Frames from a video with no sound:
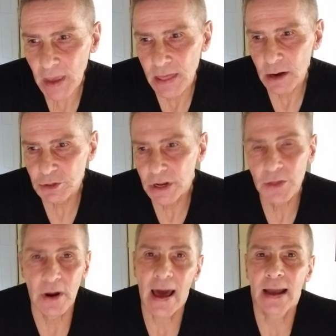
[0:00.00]
And there was
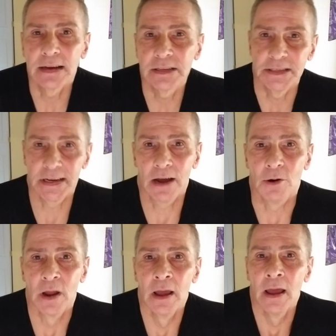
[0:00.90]
another addict in
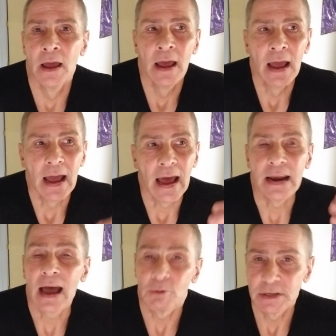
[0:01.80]
town.
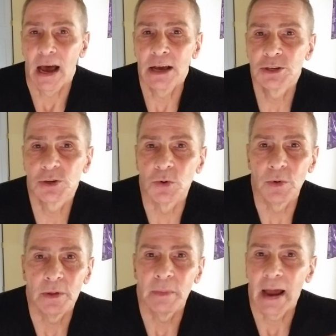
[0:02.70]
And I went to high school
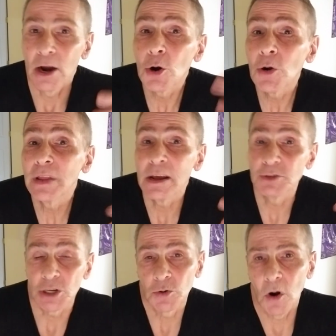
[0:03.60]
with him, and I heard that he
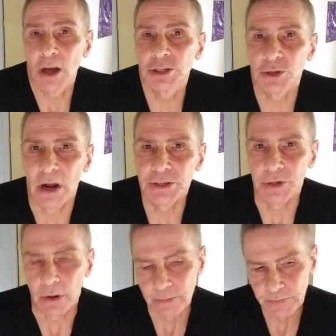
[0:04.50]
was a
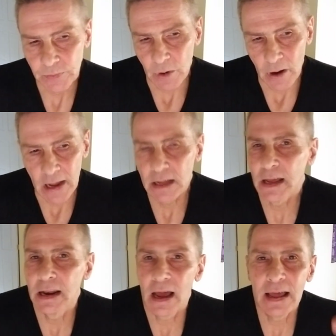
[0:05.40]
cross-dresser, right?
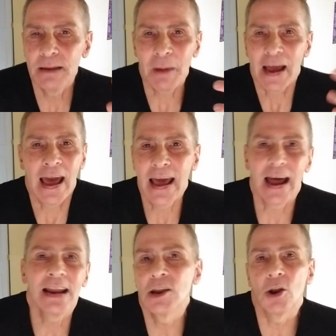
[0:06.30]
And in my head,
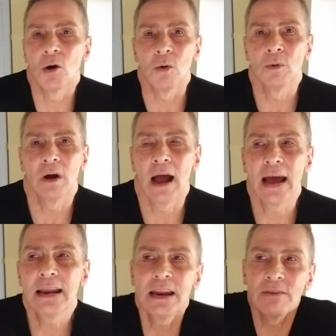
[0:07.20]
I didn't
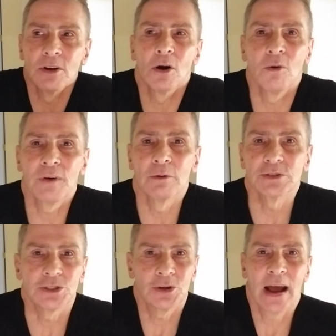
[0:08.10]
even know if I
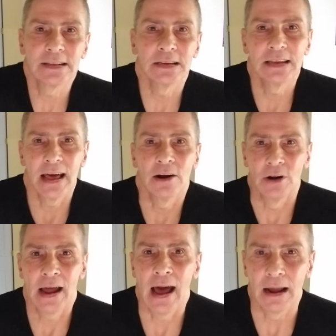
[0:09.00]
was attracted to that
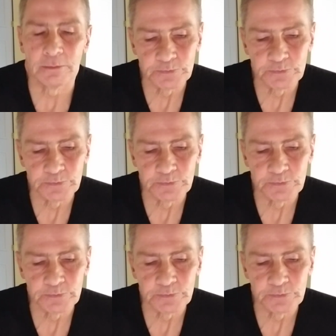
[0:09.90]
or not.